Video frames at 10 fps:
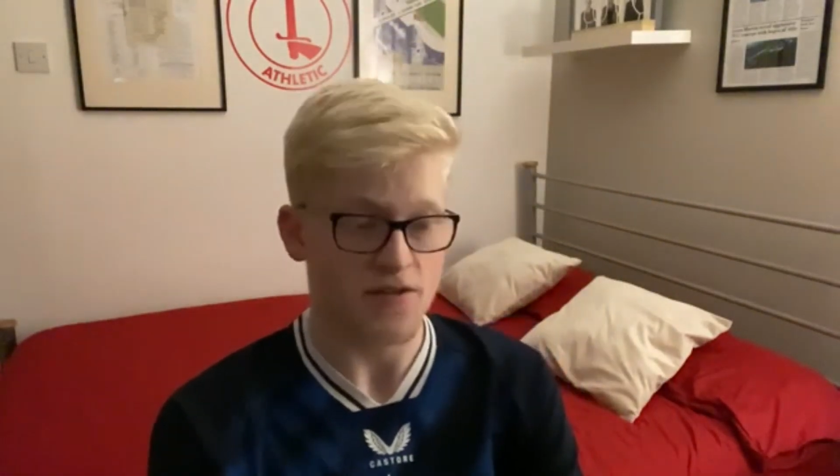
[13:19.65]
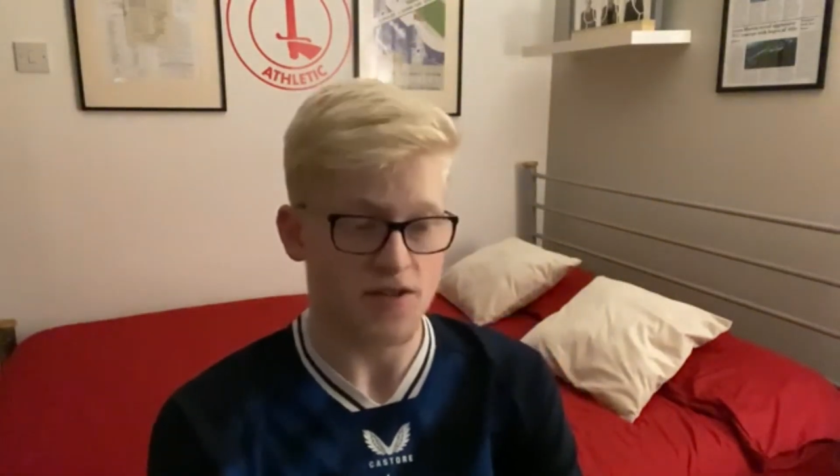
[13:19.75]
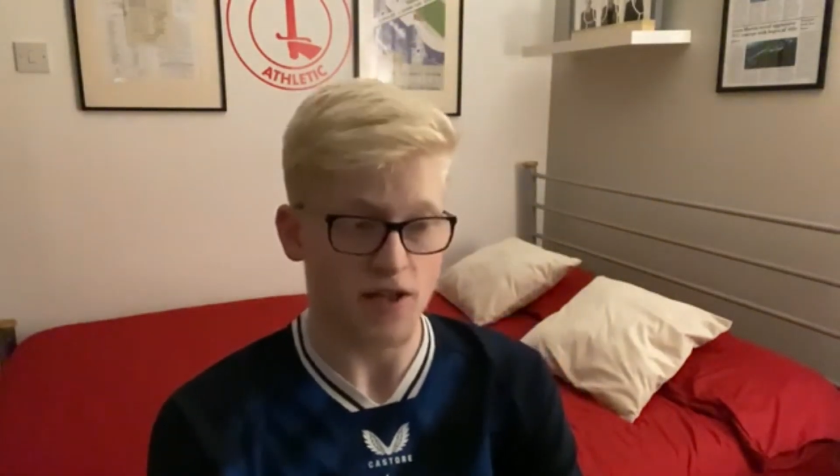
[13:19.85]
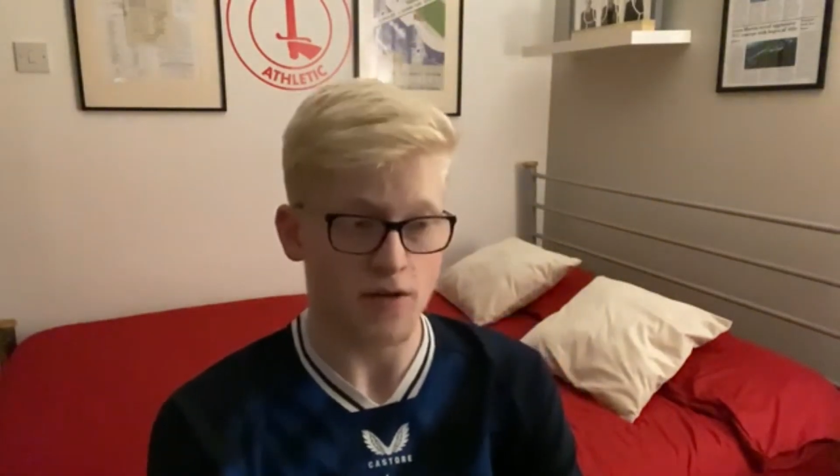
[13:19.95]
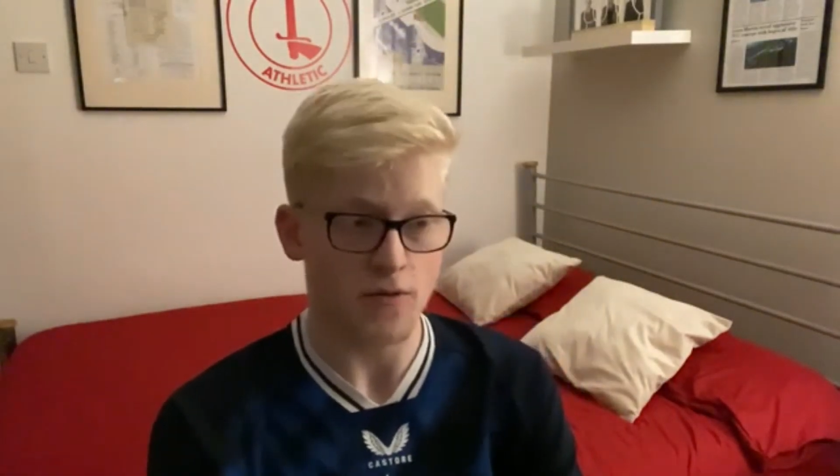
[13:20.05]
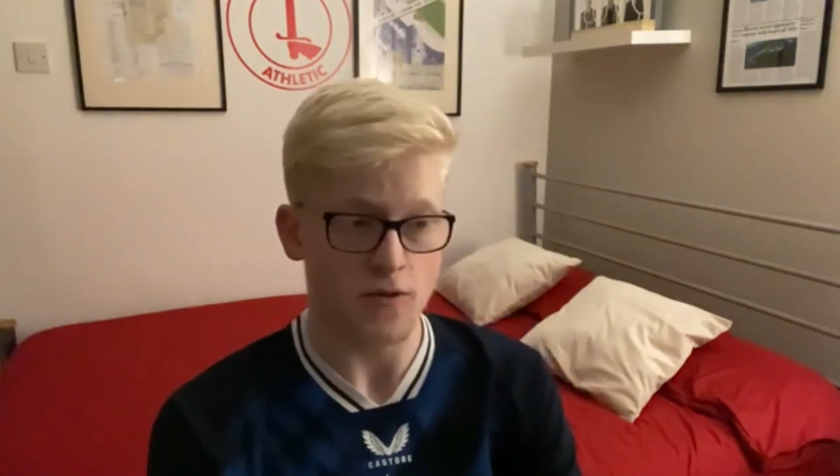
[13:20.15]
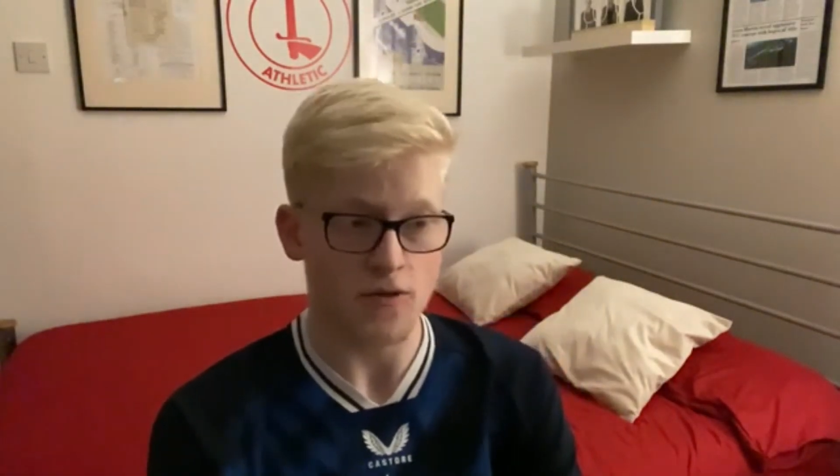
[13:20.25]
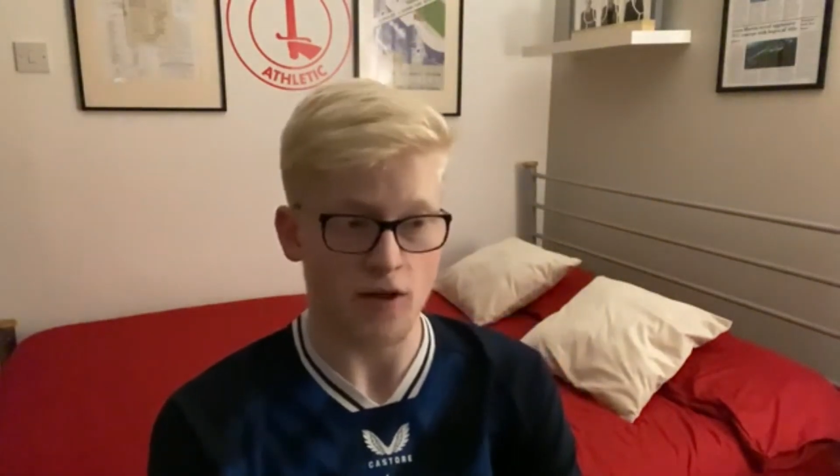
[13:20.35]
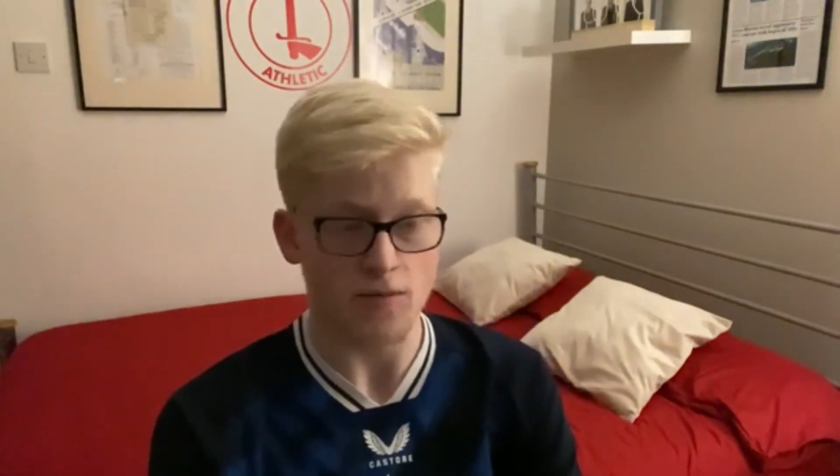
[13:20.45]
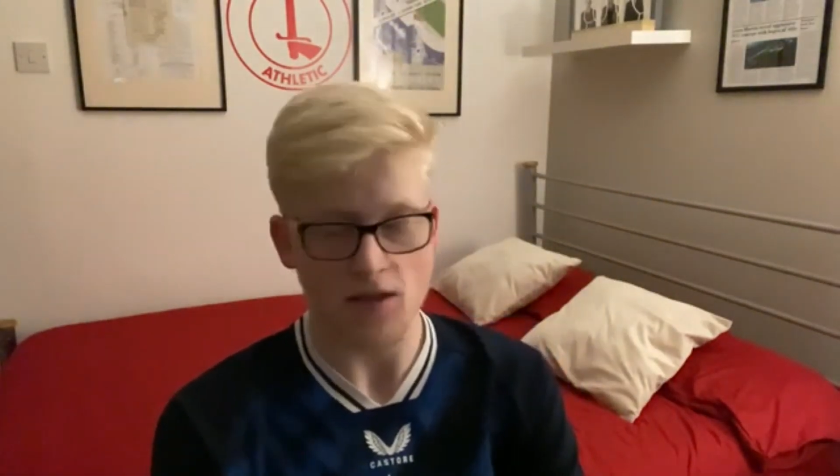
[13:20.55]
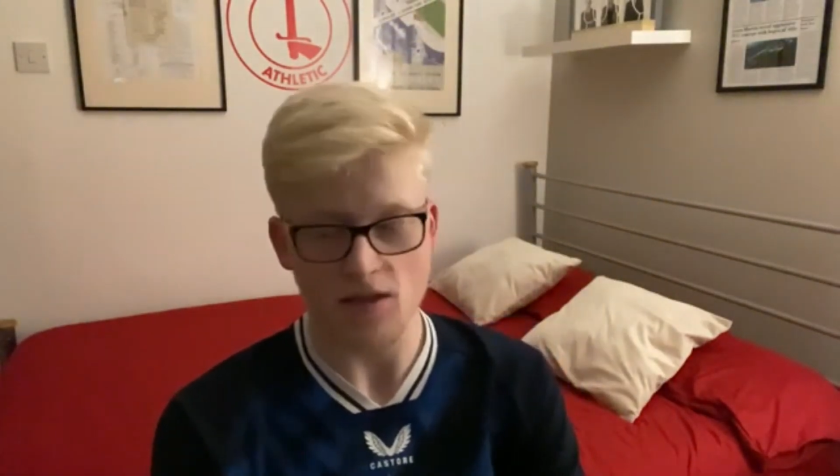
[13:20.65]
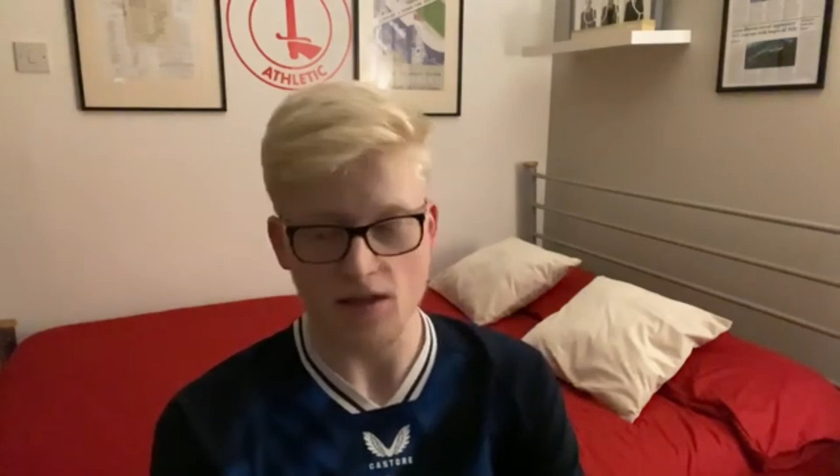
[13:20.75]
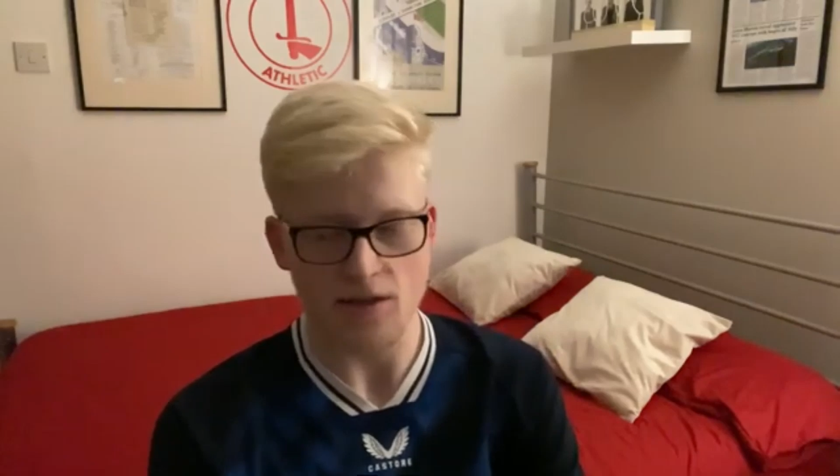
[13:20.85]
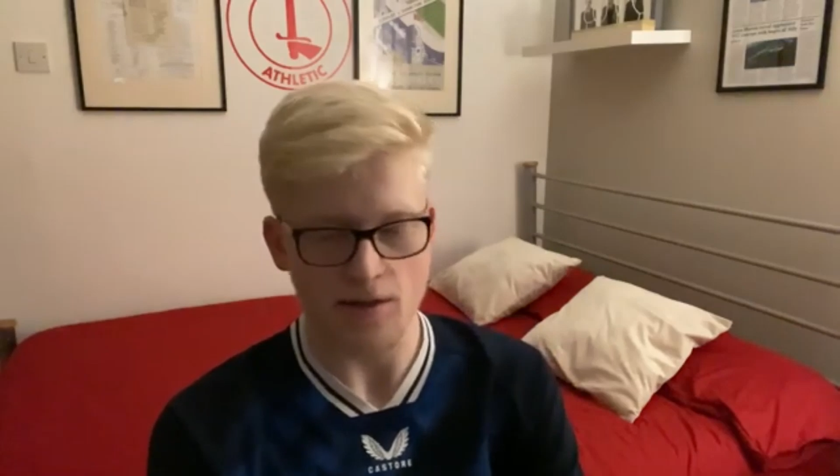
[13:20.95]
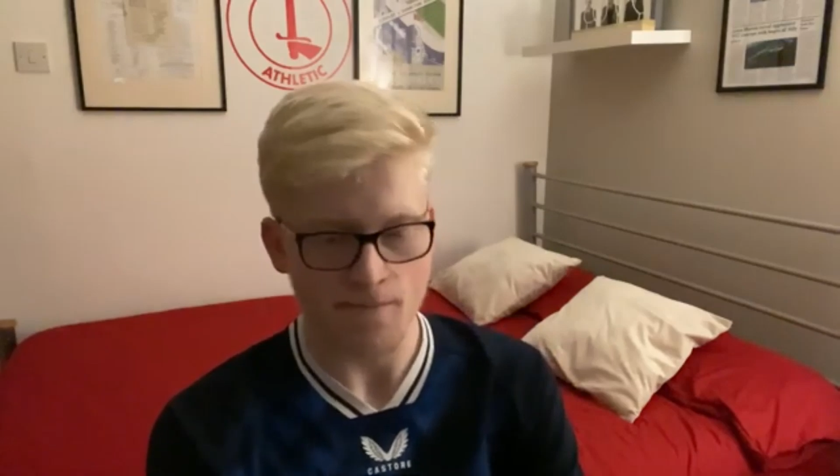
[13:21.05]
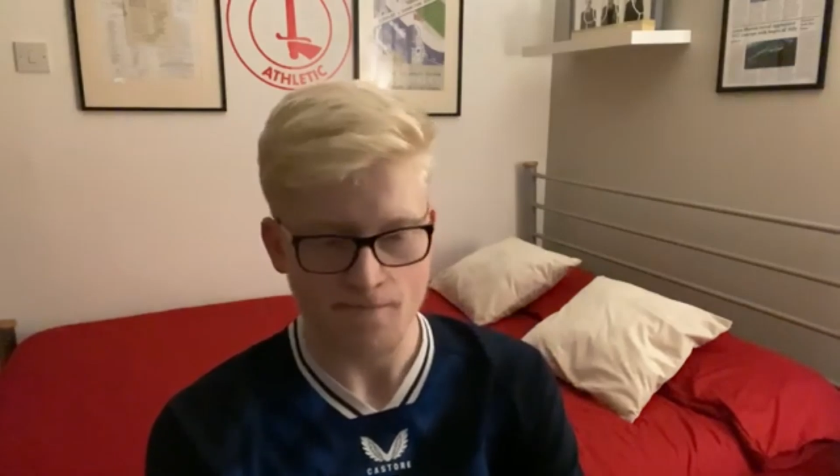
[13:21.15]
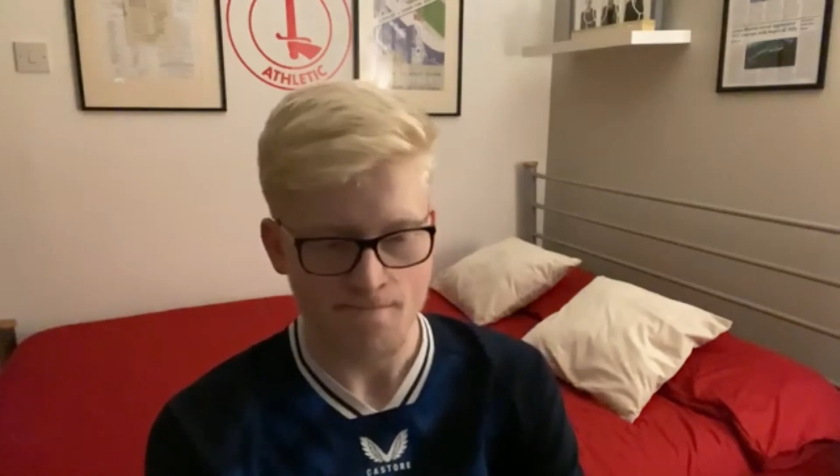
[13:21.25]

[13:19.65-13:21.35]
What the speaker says: I've said it a few times this season.